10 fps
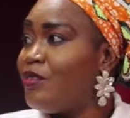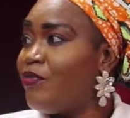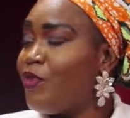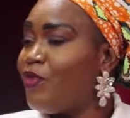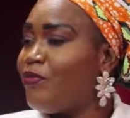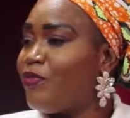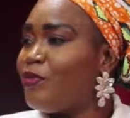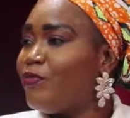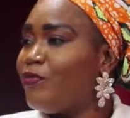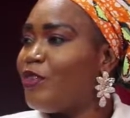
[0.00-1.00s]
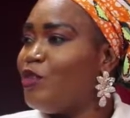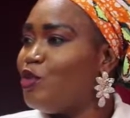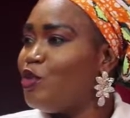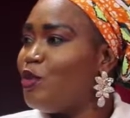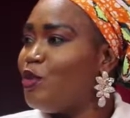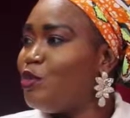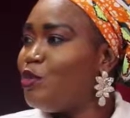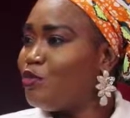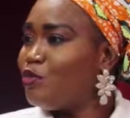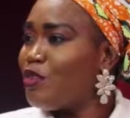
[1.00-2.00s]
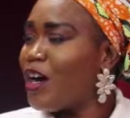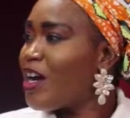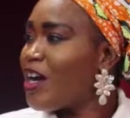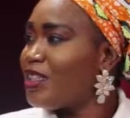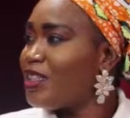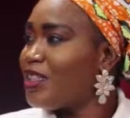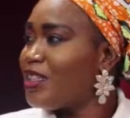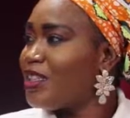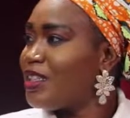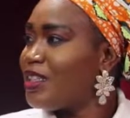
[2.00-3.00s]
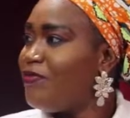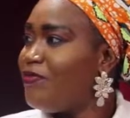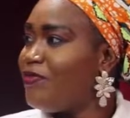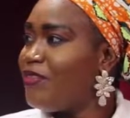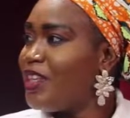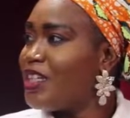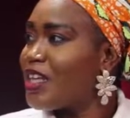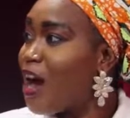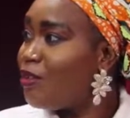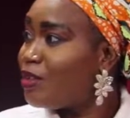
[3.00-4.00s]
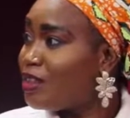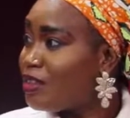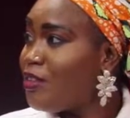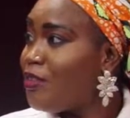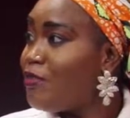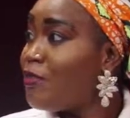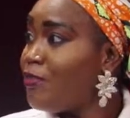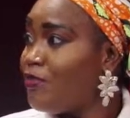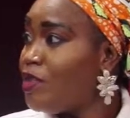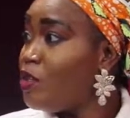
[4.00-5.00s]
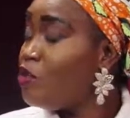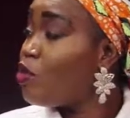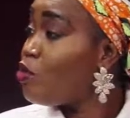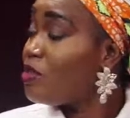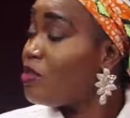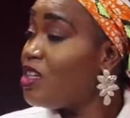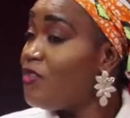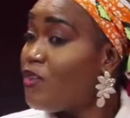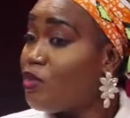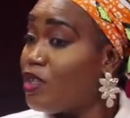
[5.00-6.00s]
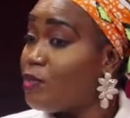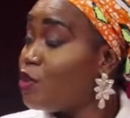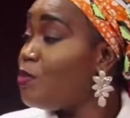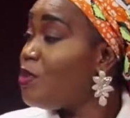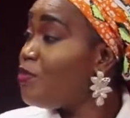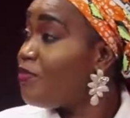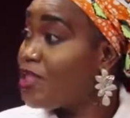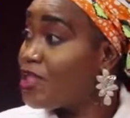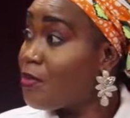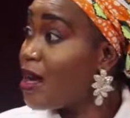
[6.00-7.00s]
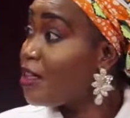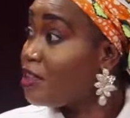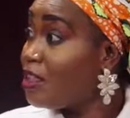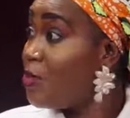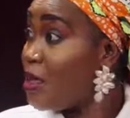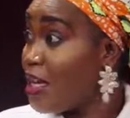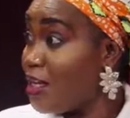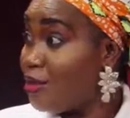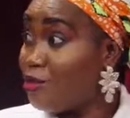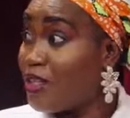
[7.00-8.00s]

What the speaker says: for you to be able to have access to give this out for free. You know, even though it's supposed to be for free, some are actually paying to